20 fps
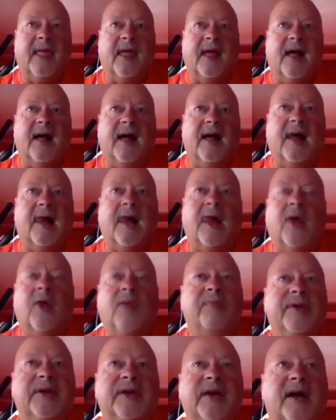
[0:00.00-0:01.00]

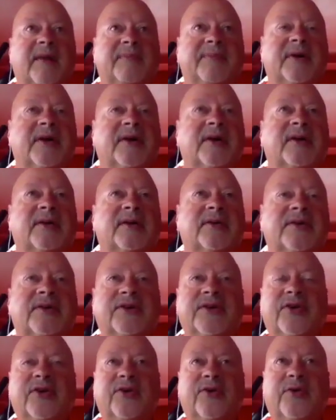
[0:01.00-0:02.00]
opened up
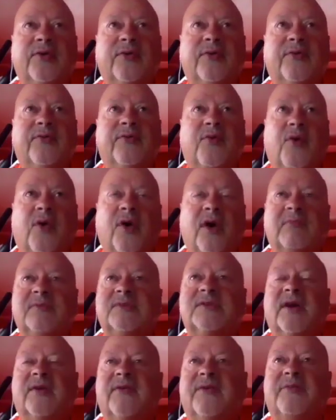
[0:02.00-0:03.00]
new
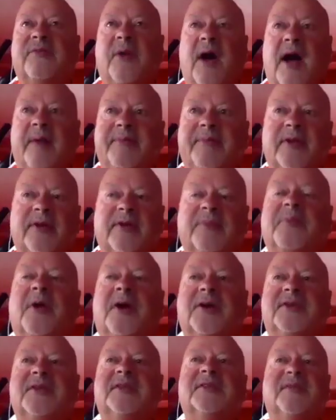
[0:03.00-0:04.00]
forms of popular
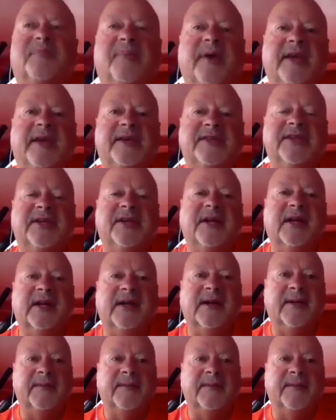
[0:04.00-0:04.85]
participation.